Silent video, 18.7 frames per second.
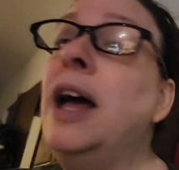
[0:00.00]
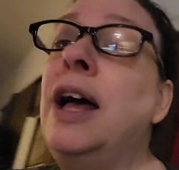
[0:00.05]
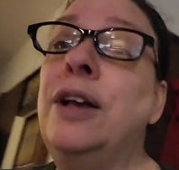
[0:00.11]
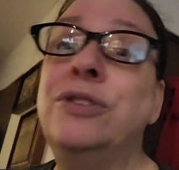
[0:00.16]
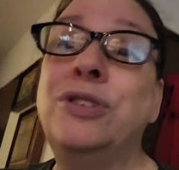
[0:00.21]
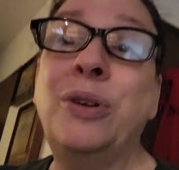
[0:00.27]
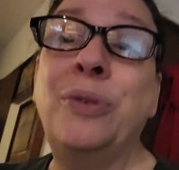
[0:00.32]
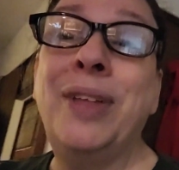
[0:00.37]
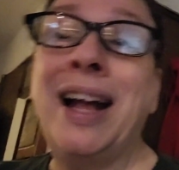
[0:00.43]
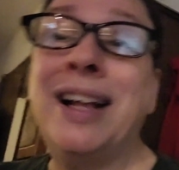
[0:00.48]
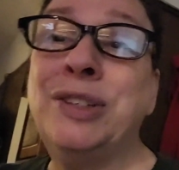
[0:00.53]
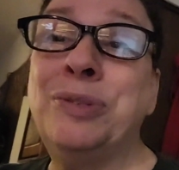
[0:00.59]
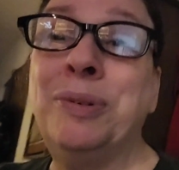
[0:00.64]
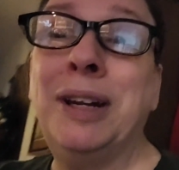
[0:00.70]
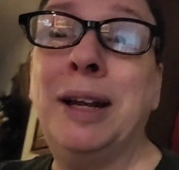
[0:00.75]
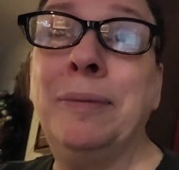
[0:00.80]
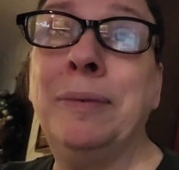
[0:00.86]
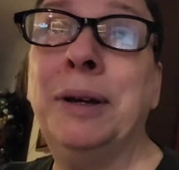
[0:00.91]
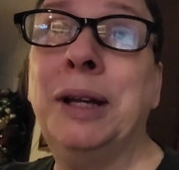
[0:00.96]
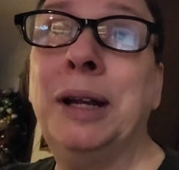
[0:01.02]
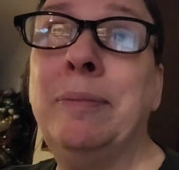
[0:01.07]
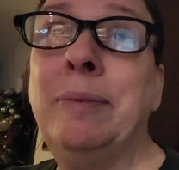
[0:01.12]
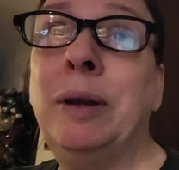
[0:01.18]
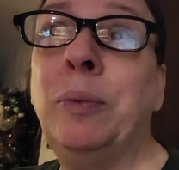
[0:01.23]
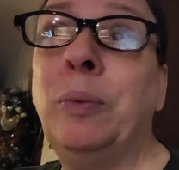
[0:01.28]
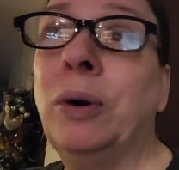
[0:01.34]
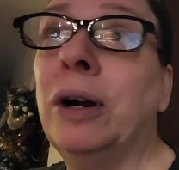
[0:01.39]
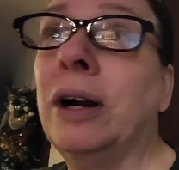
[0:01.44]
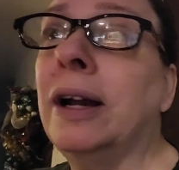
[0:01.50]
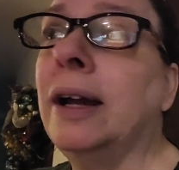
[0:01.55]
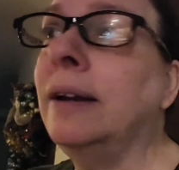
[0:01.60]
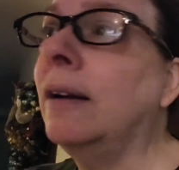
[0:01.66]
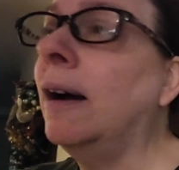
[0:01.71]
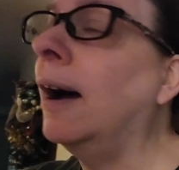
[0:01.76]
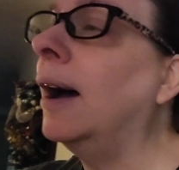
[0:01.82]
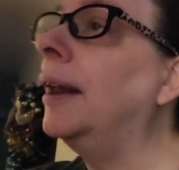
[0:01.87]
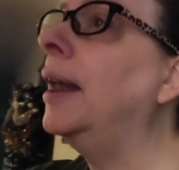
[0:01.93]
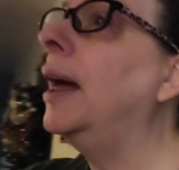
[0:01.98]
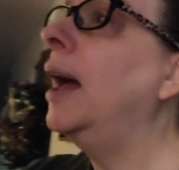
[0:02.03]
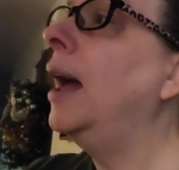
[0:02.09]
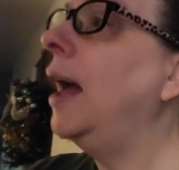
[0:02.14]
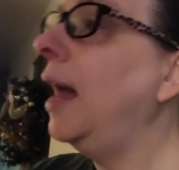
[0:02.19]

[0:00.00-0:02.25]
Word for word: So that's what I'm going to be working on.